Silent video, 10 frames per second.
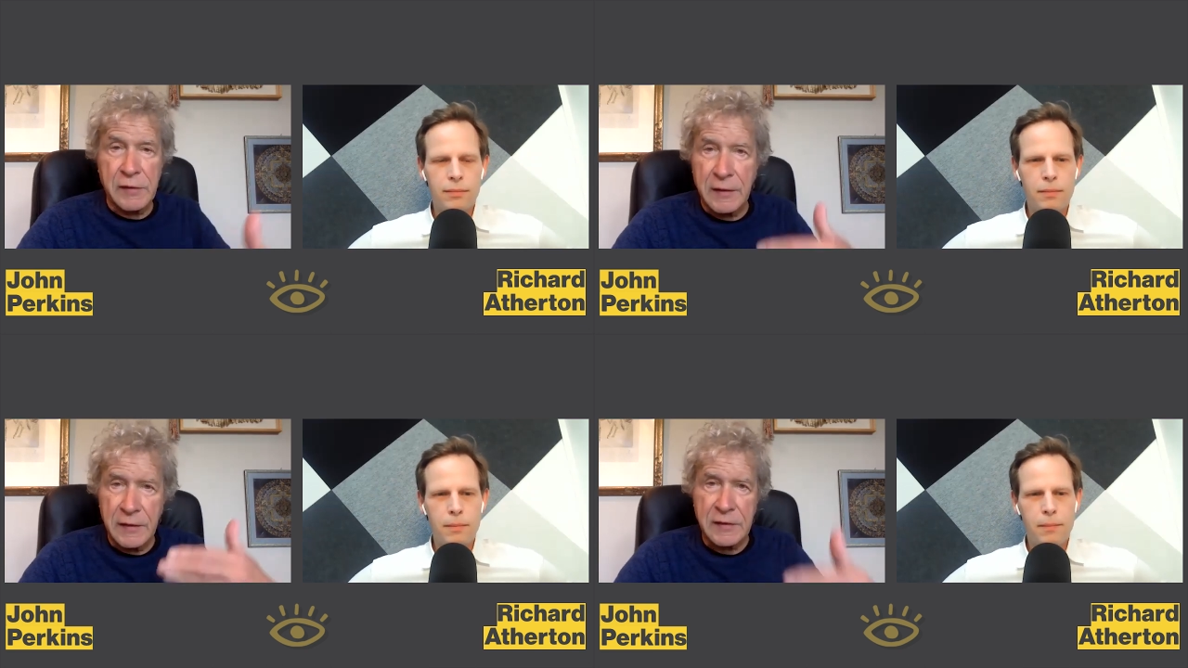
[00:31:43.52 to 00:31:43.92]

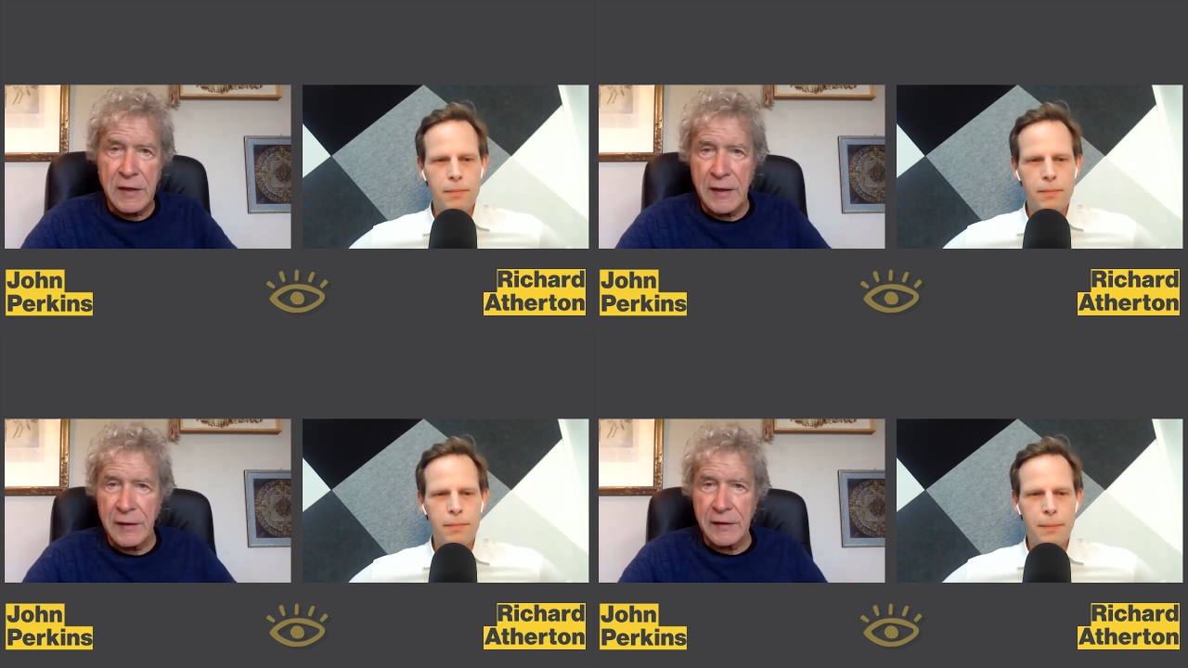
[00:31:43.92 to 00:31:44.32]
Speaker 1: on this
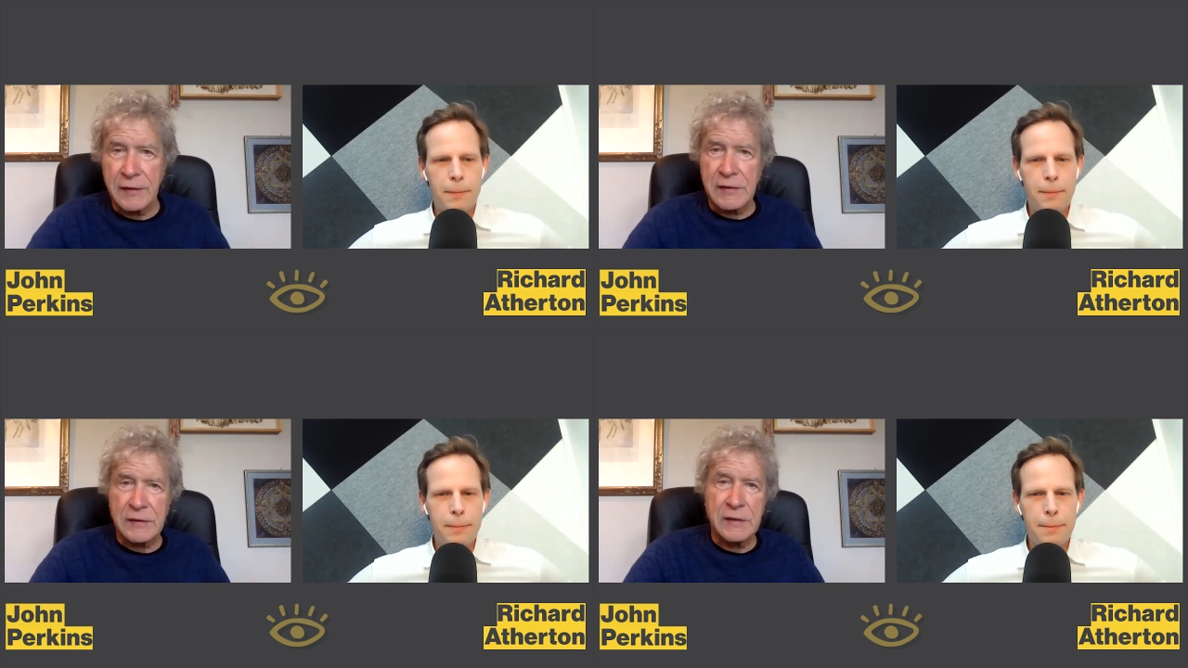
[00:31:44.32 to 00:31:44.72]
I,
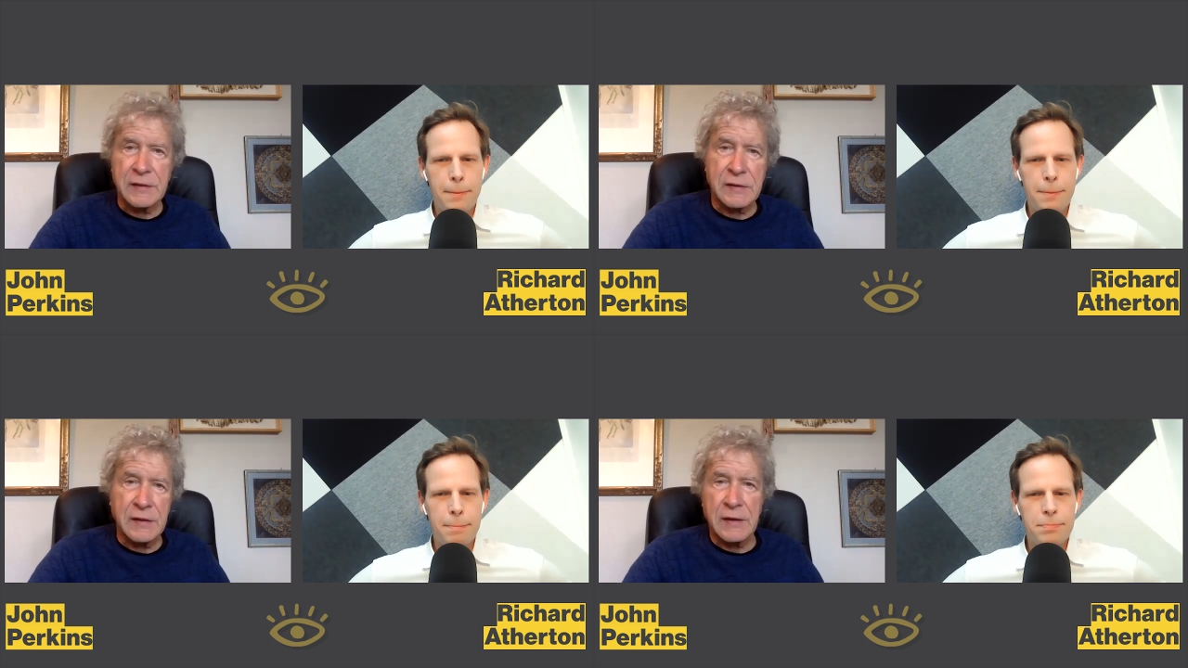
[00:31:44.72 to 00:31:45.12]
this
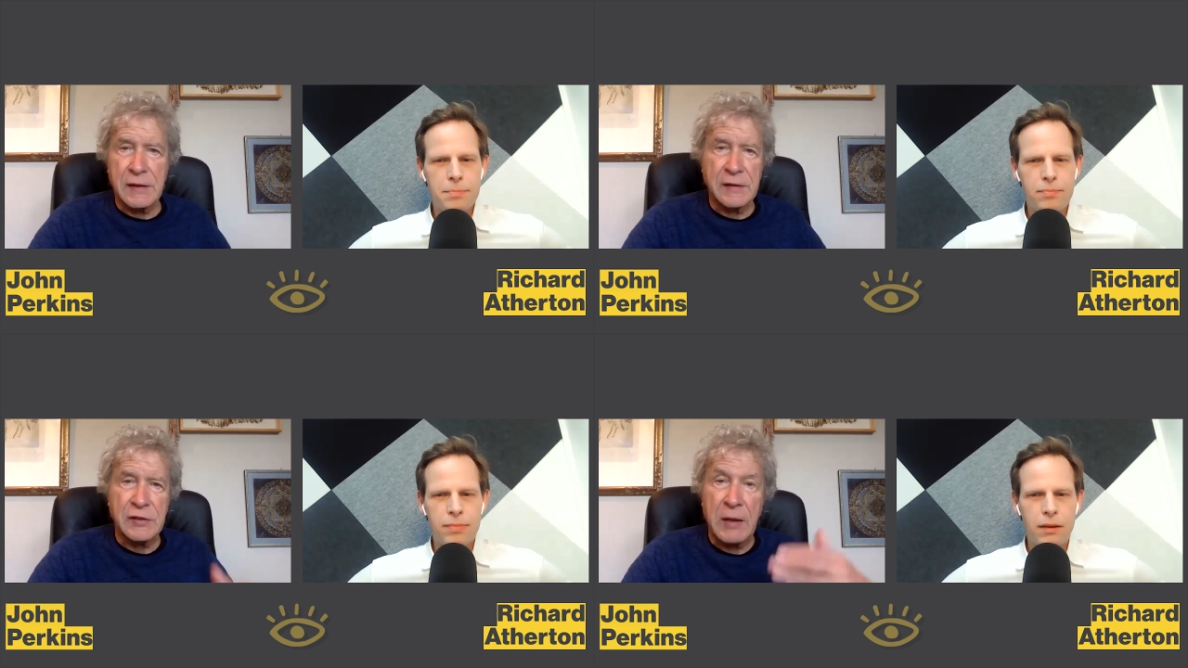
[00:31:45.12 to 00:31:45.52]
this uh,
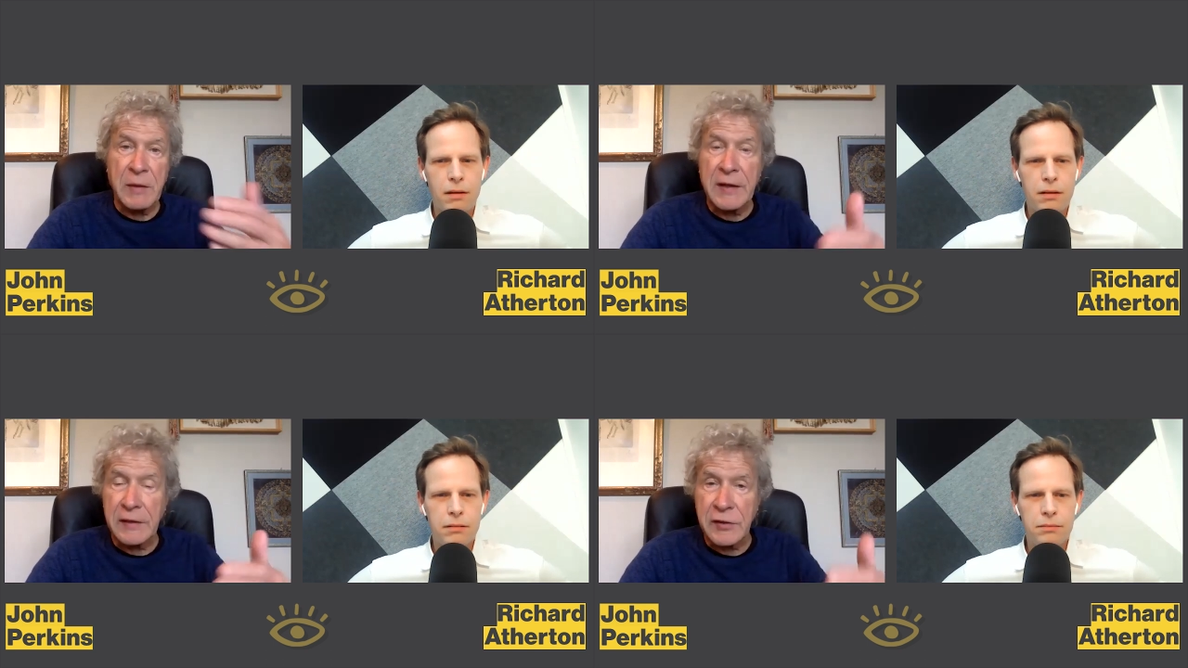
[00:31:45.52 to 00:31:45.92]

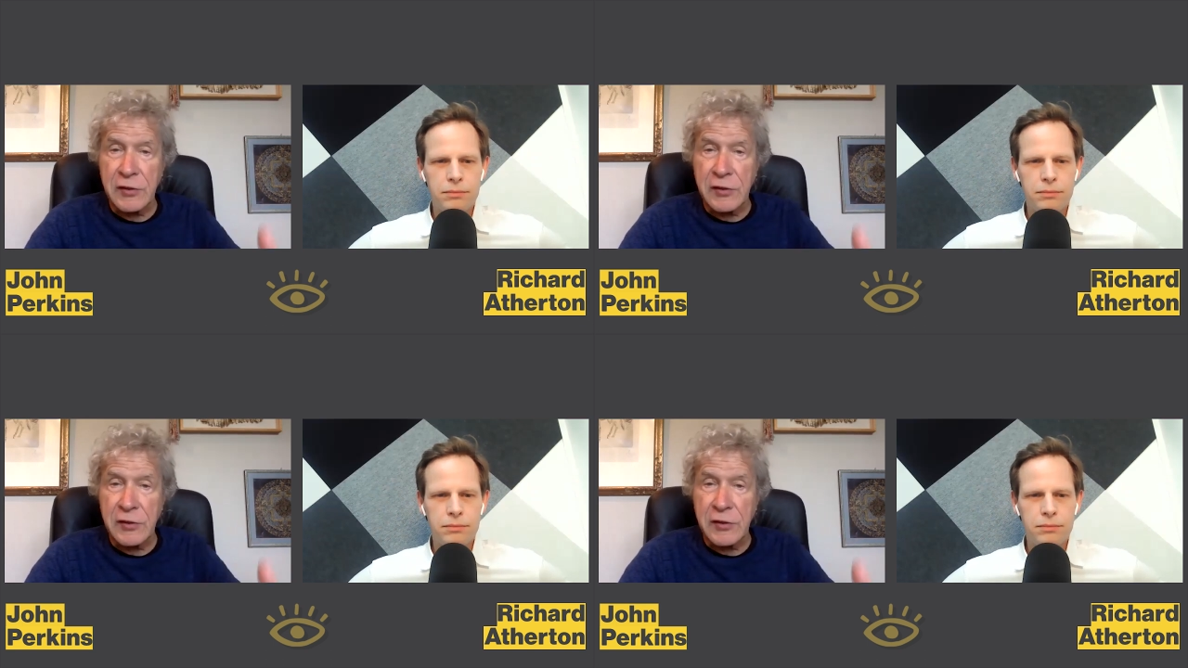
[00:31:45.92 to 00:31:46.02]
shamanic